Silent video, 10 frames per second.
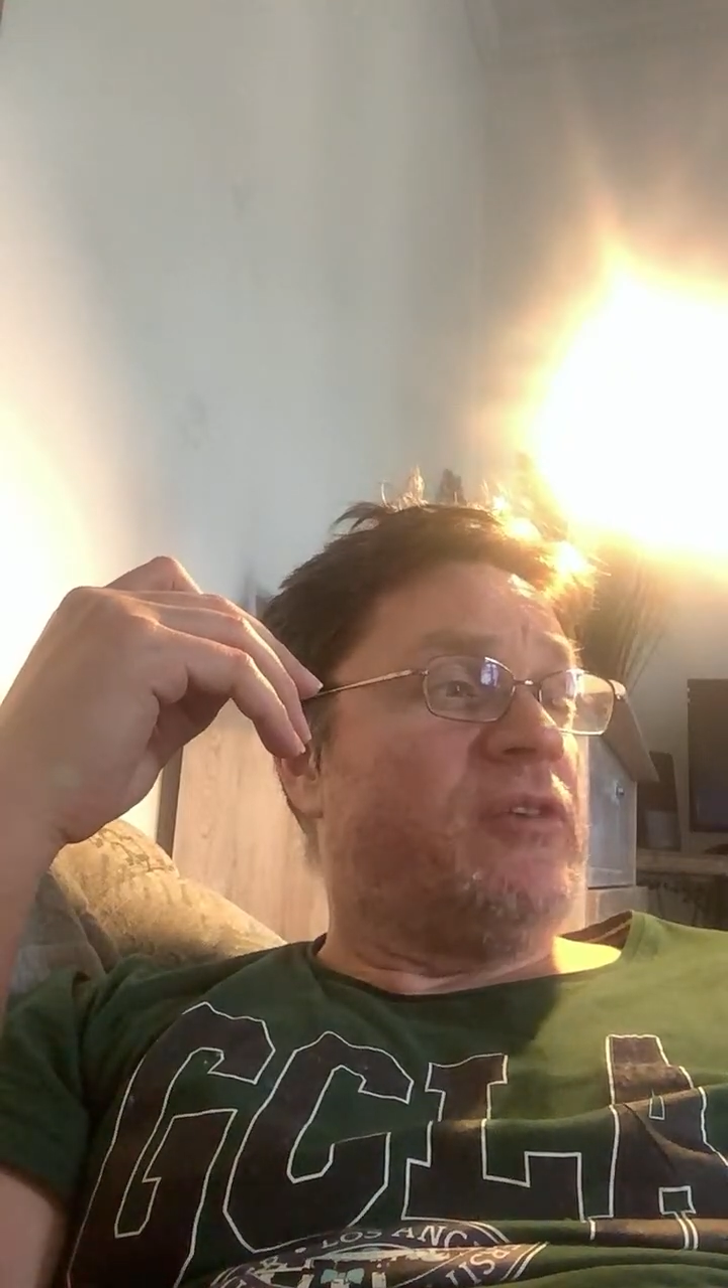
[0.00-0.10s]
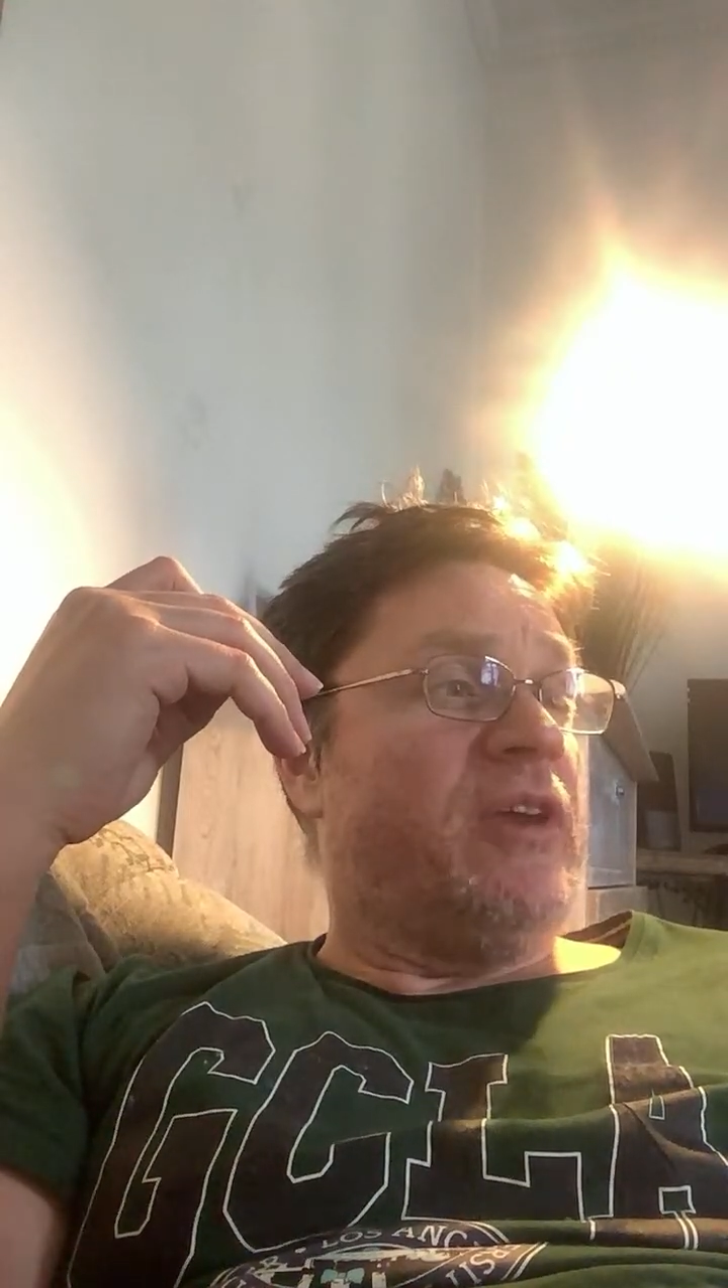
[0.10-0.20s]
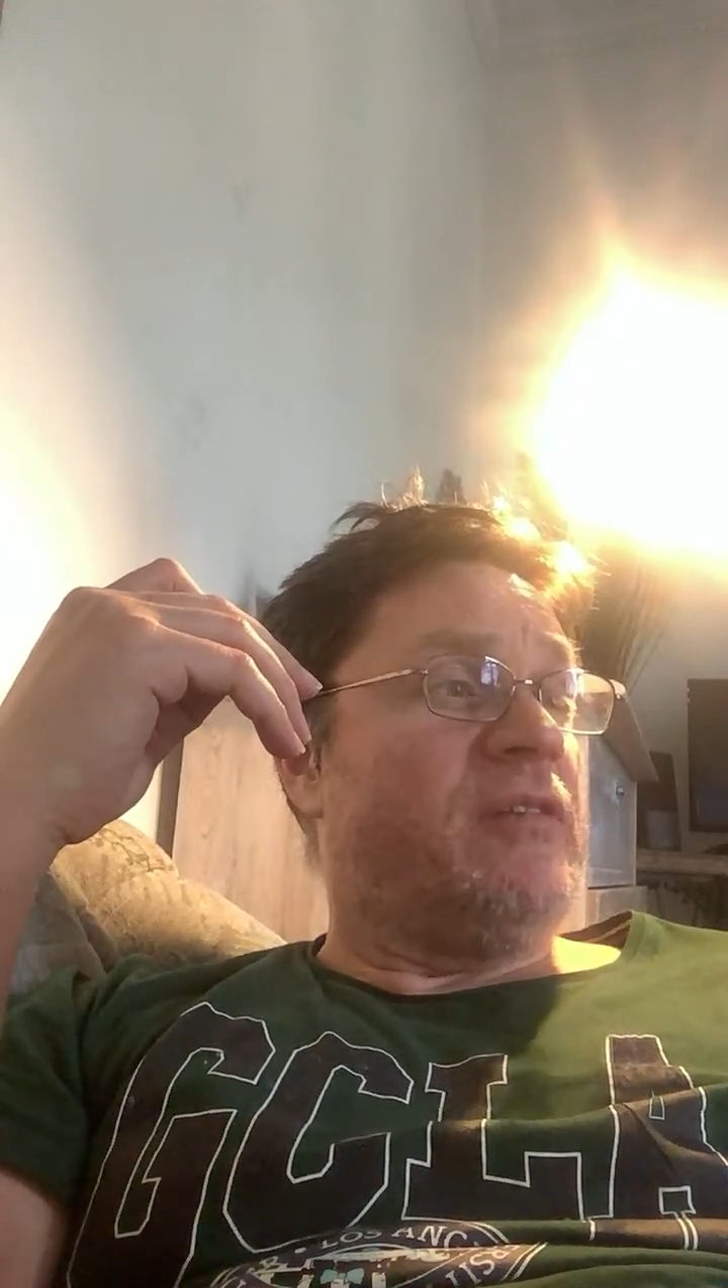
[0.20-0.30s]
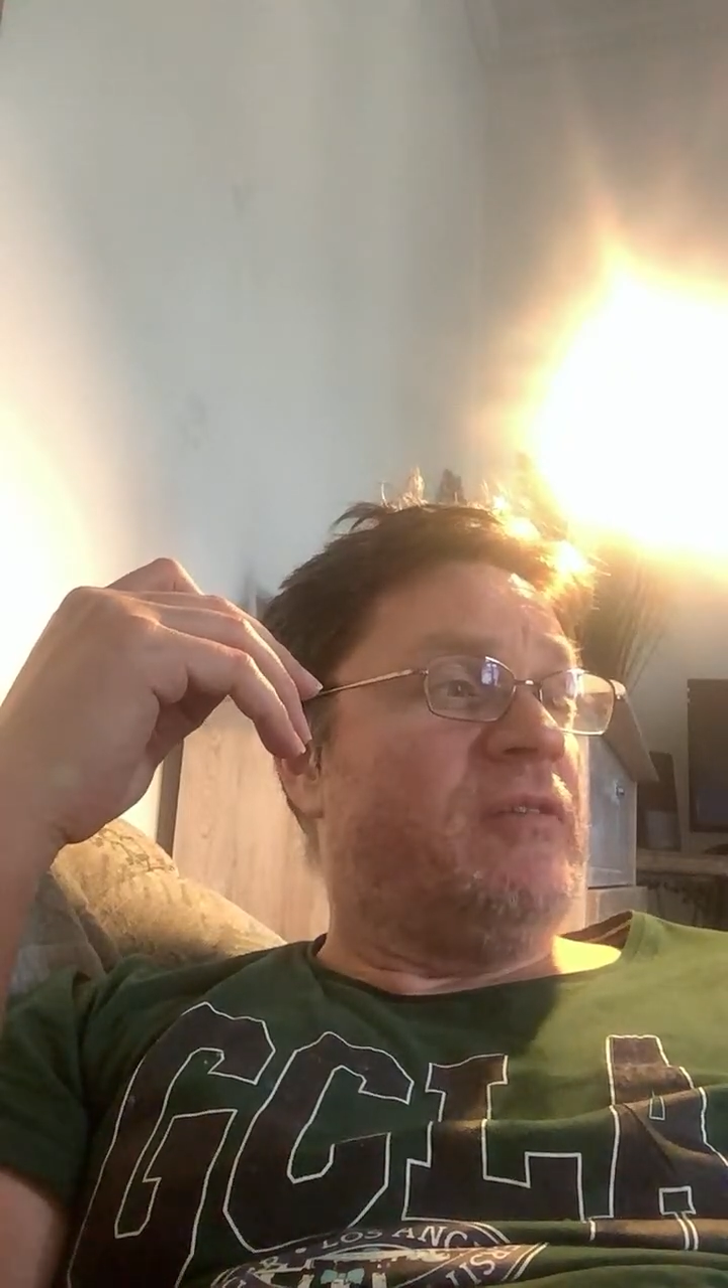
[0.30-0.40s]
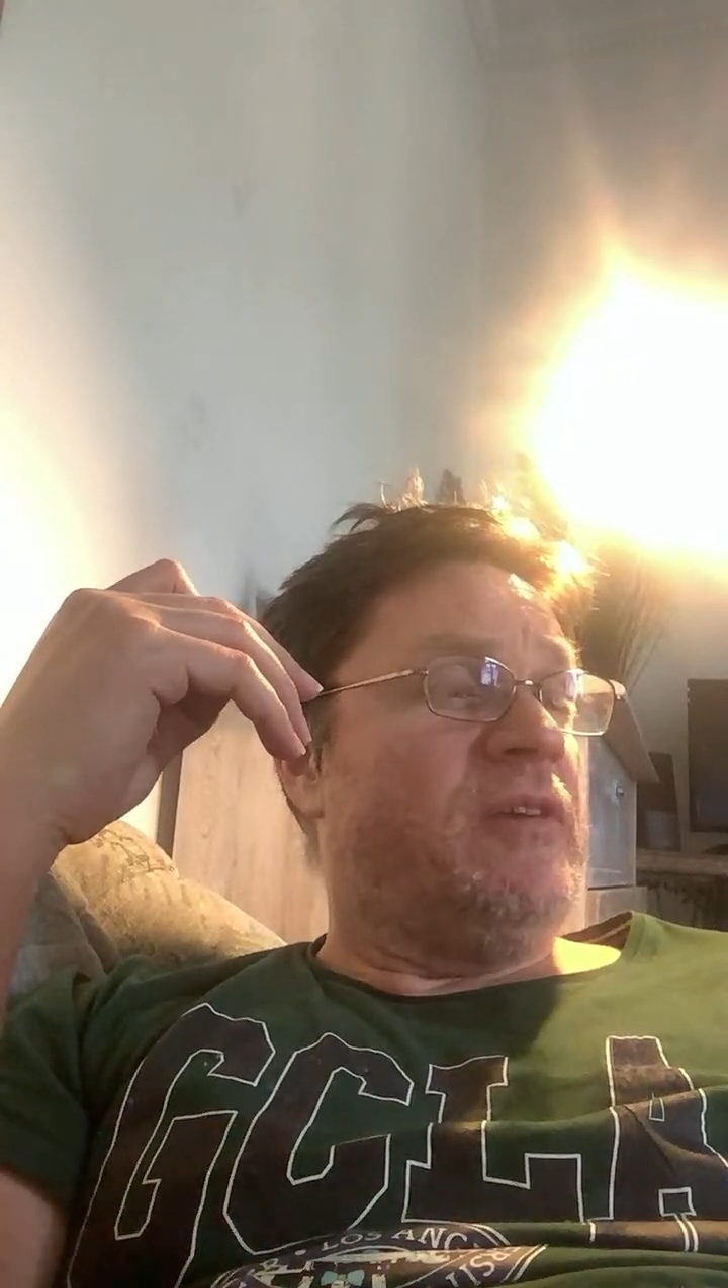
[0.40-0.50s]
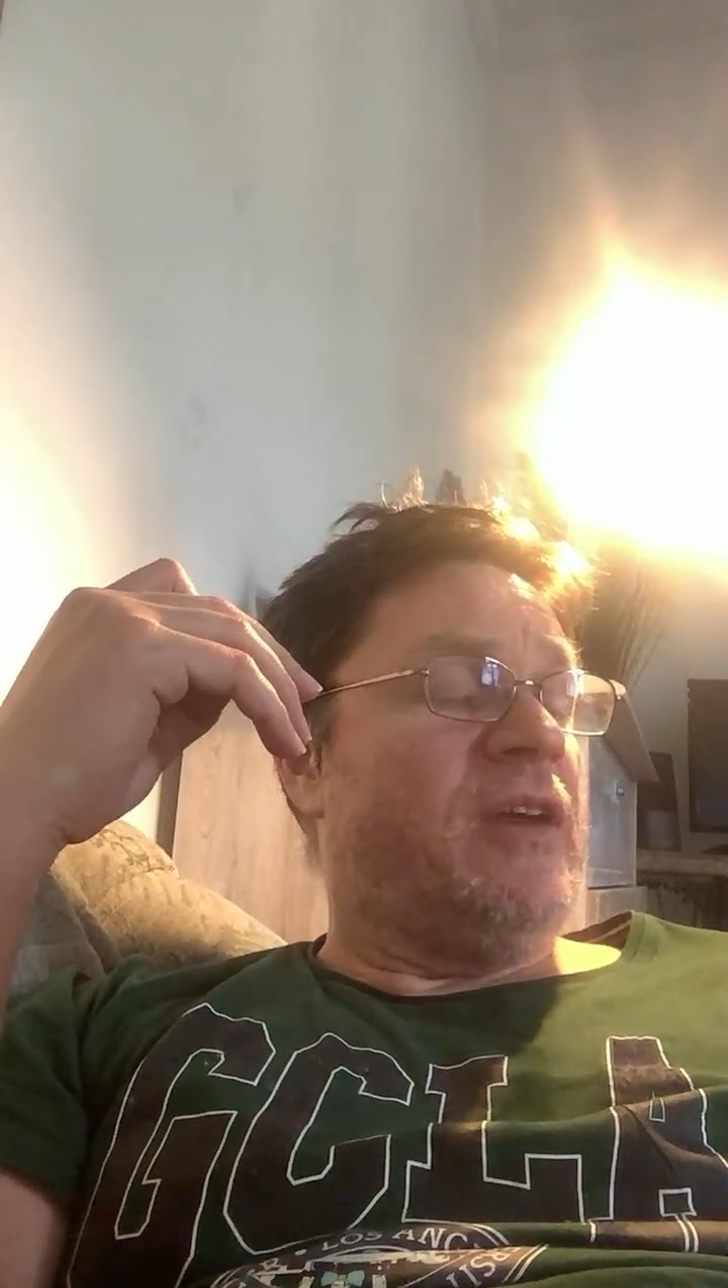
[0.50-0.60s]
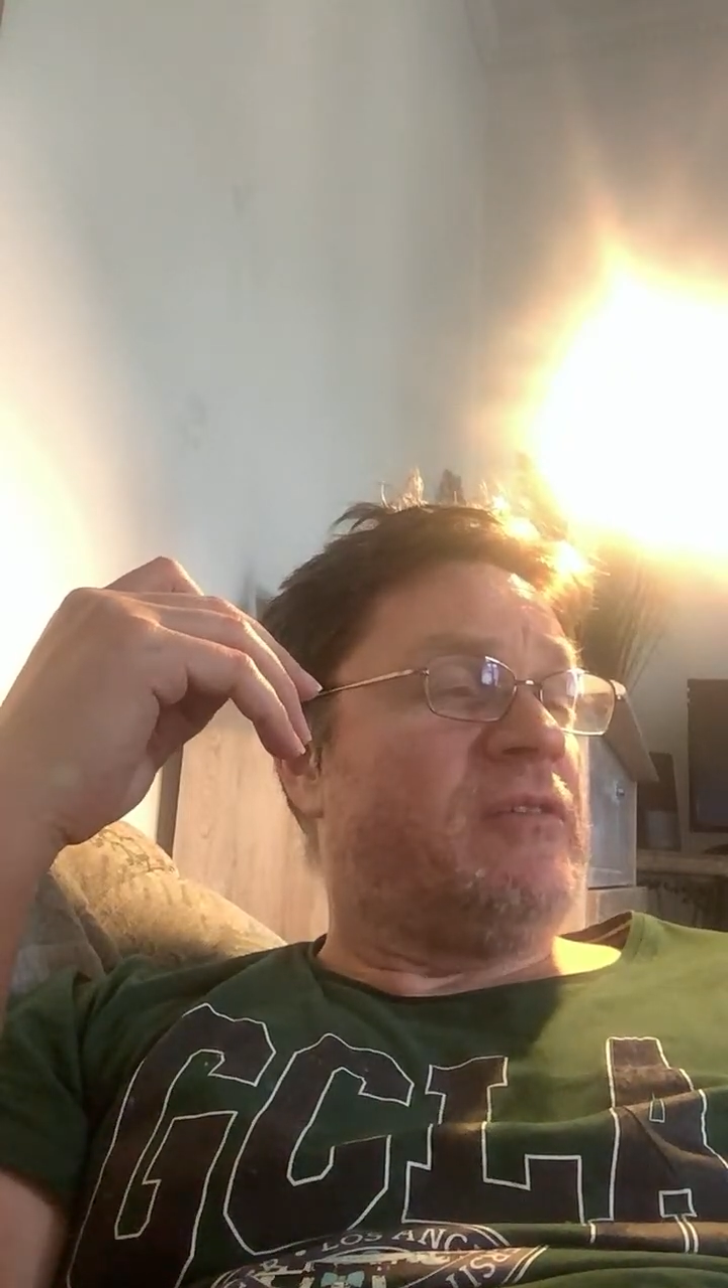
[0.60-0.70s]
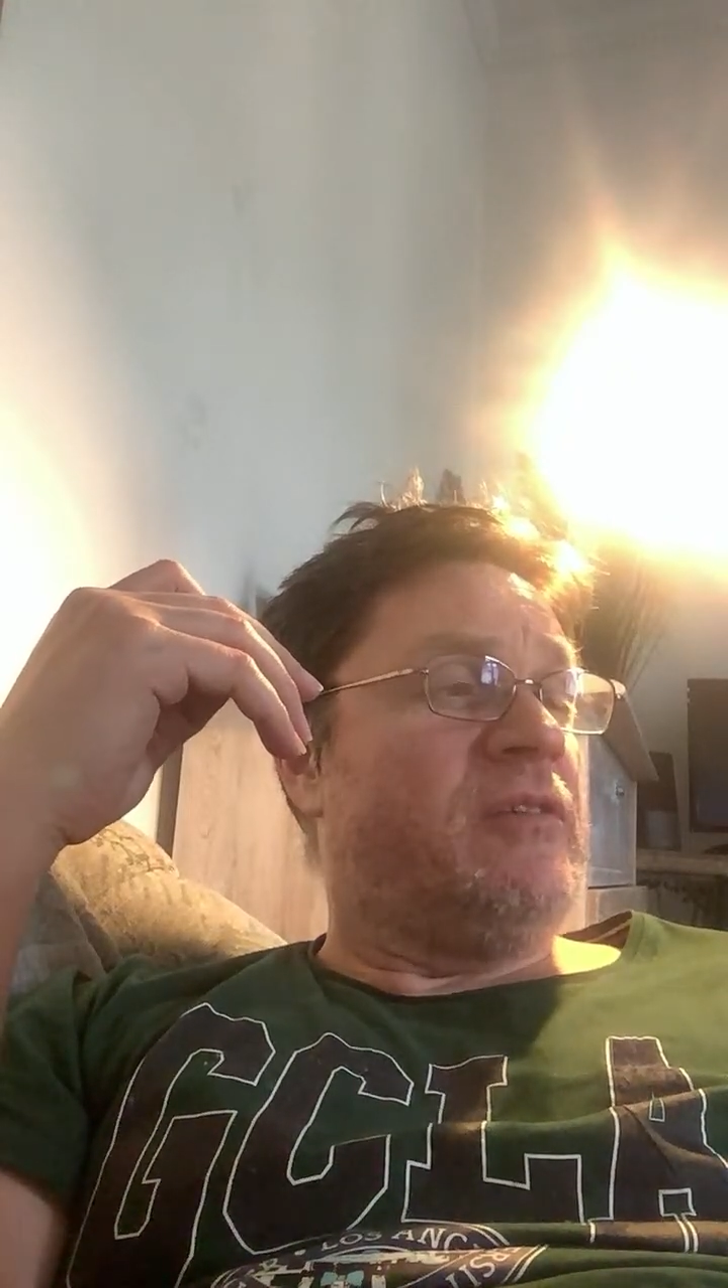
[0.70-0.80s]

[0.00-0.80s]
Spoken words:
get